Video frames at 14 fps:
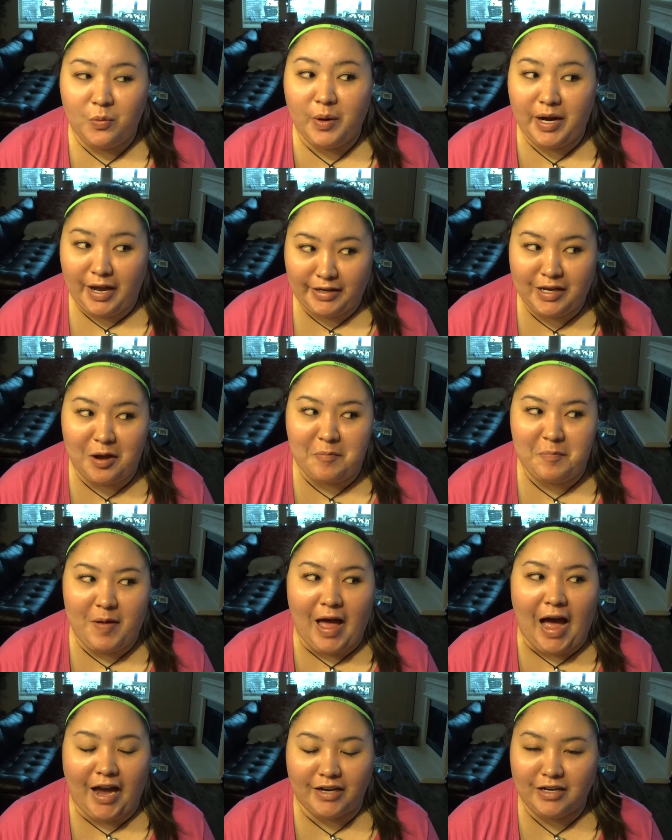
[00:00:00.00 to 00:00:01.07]
when I come
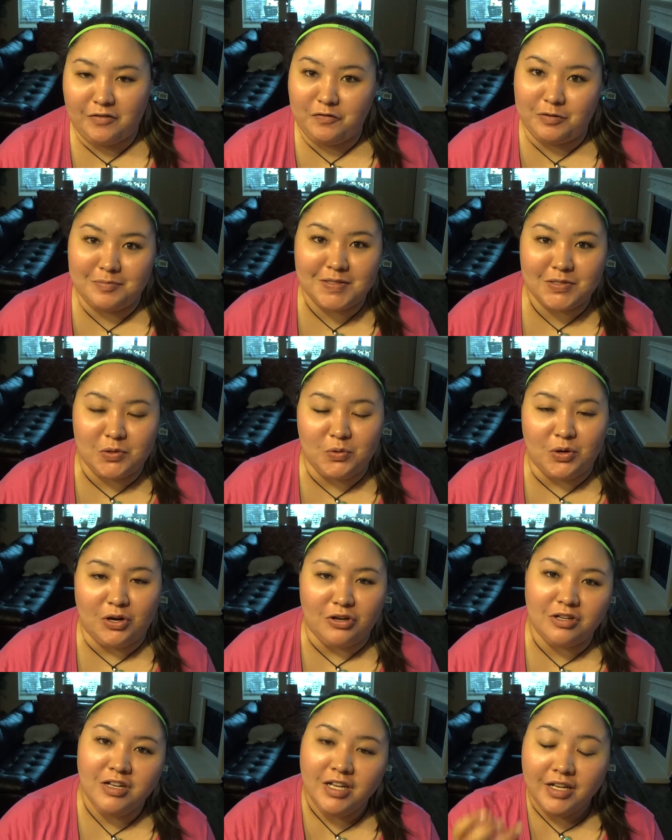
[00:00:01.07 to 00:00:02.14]
back from
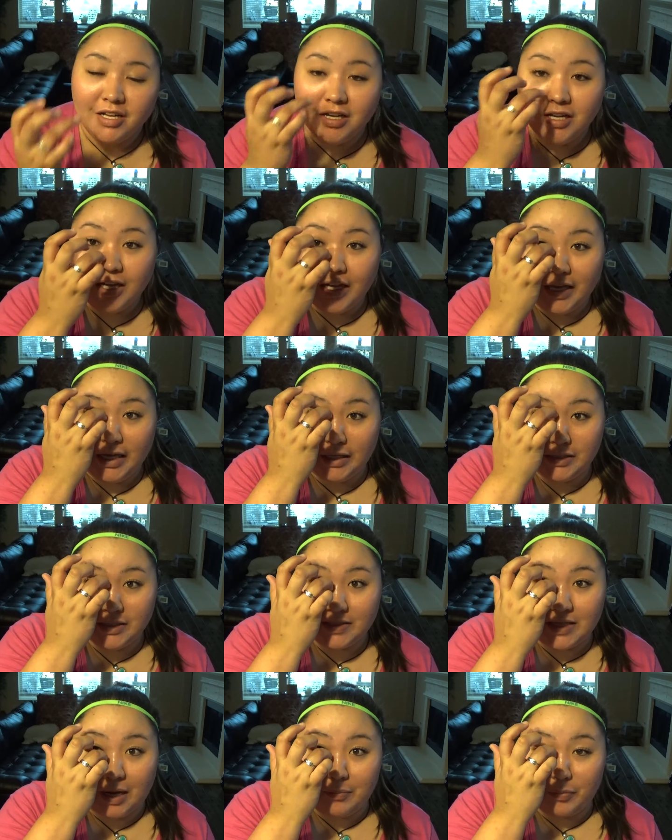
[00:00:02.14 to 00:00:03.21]
school in
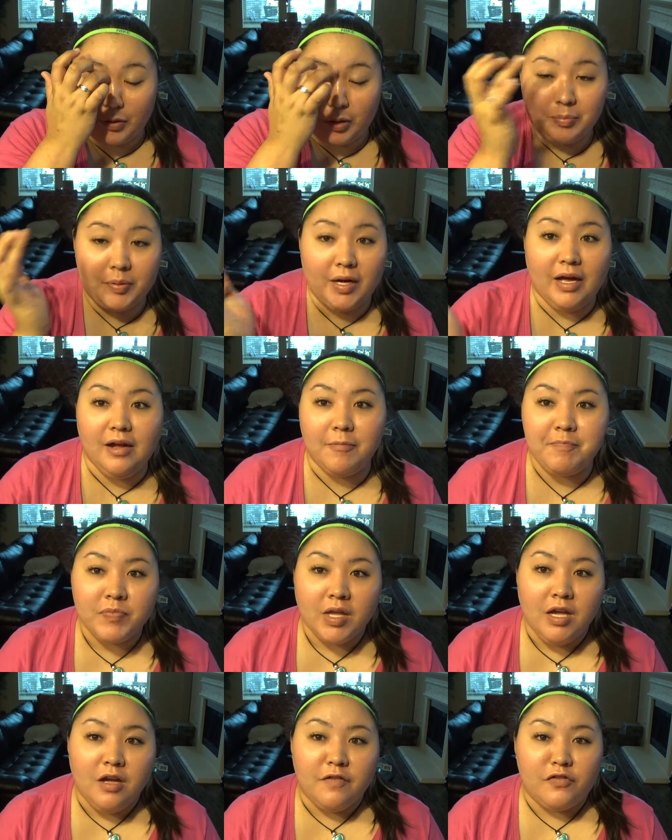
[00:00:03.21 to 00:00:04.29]
December, but
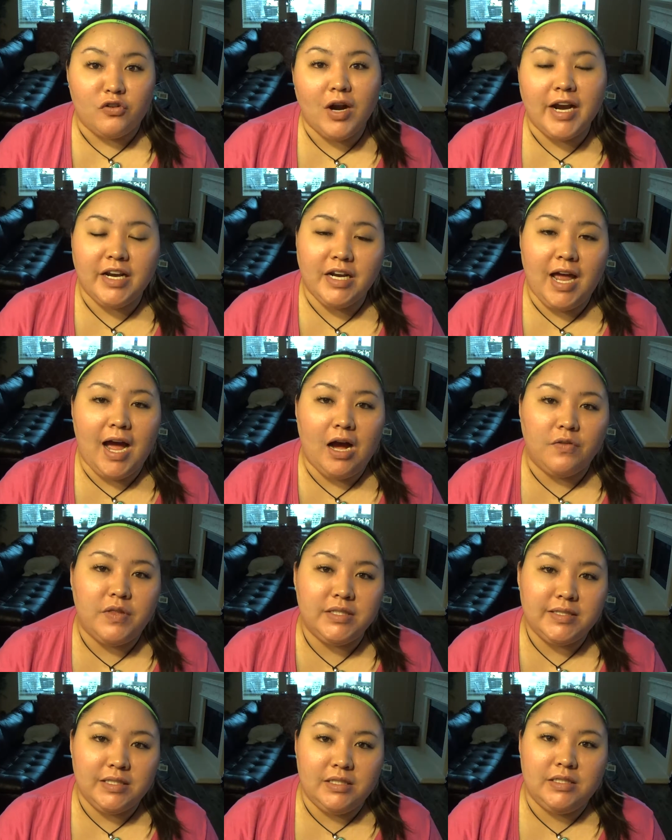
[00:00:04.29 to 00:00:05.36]
for right now,
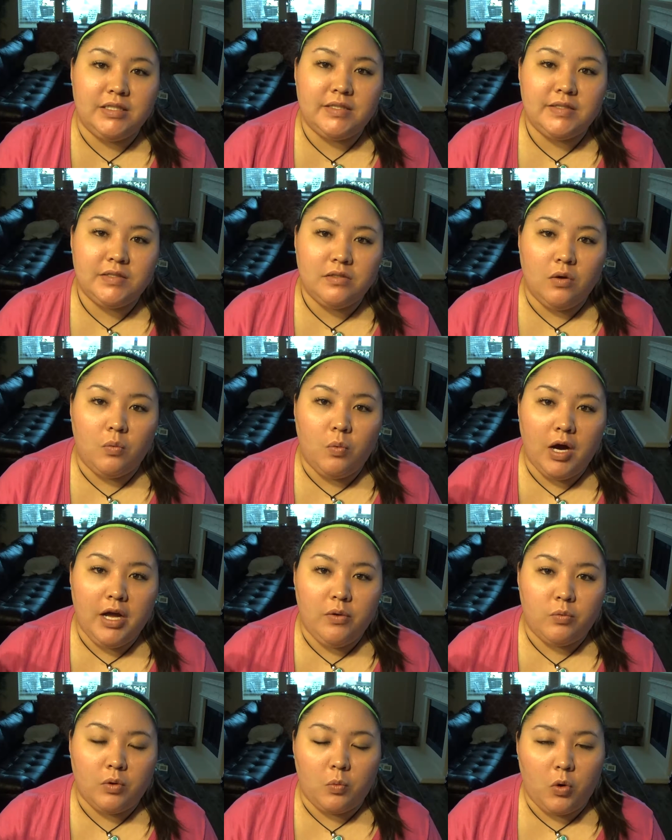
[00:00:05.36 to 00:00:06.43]
this is
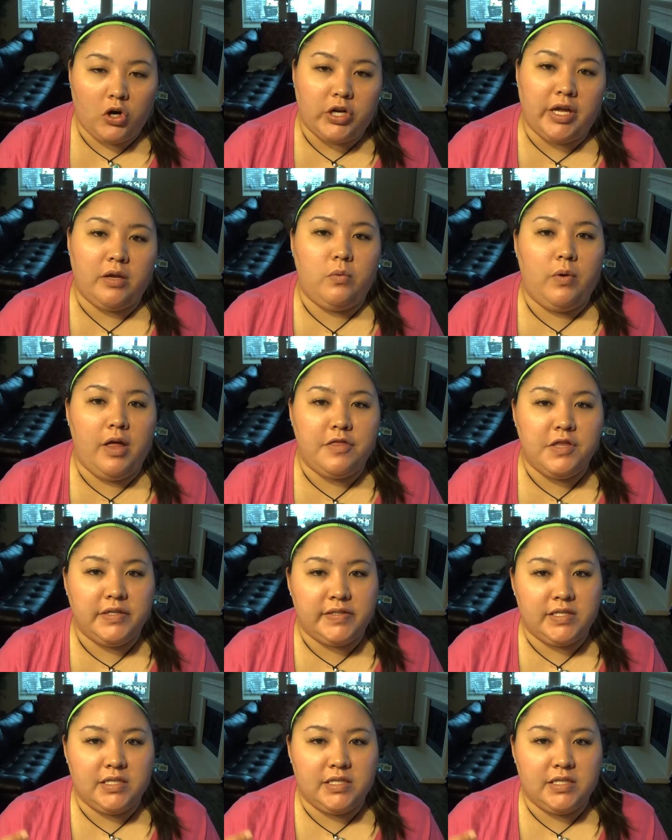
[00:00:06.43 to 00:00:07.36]
what we're working with. This